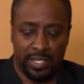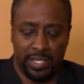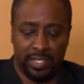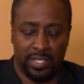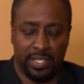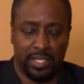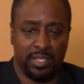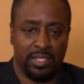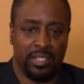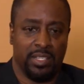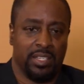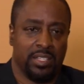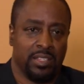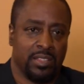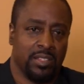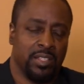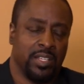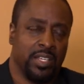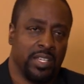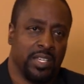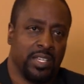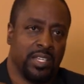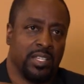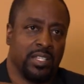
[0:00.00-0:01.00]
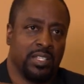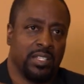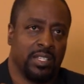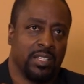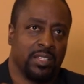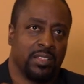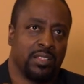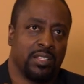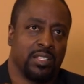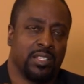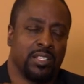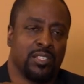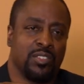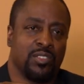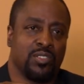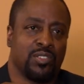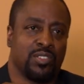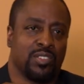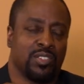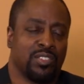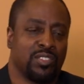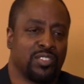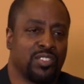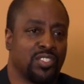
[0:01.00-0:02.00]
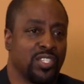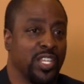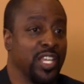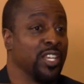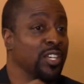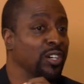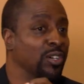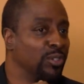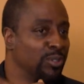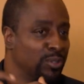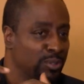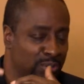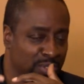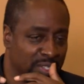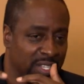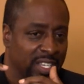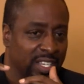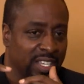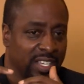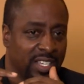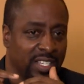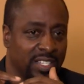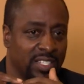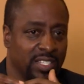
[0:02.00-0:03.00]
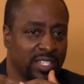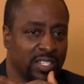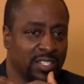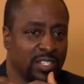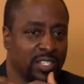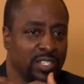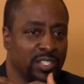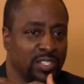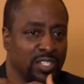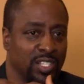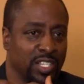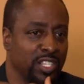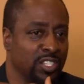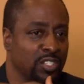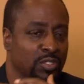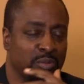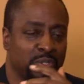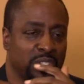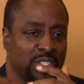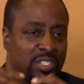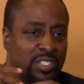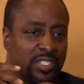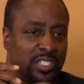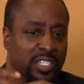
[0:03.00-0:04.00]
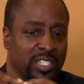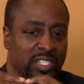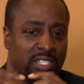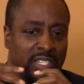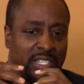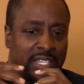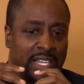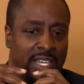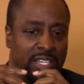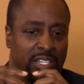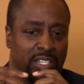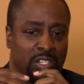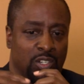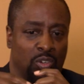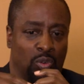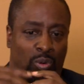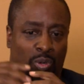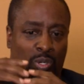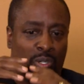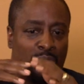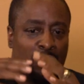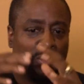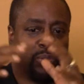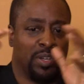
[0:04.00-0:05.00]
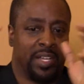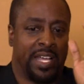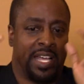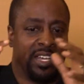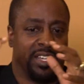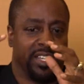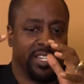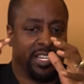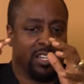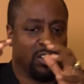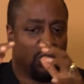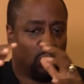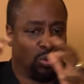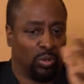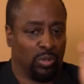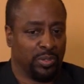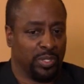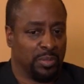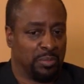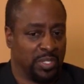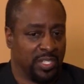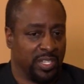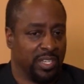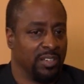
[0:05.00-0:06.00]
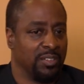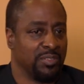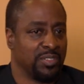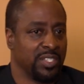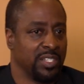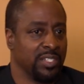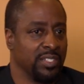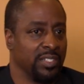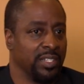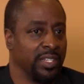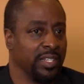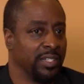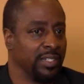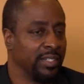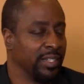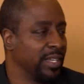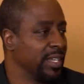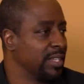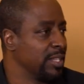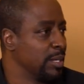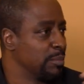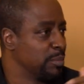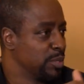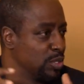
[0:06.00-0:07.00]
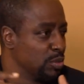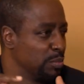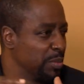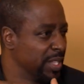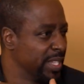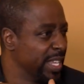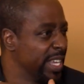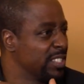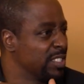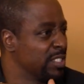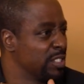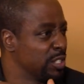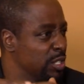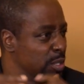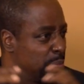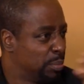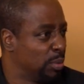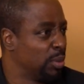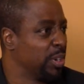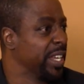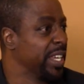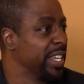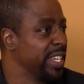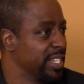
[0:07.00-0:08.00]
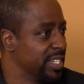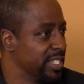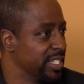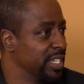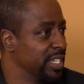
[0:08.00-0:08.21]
it. And and and, and, these cells just continuously kind of grow and outgrow themselves, and, and, and I'm assuming that's the spread.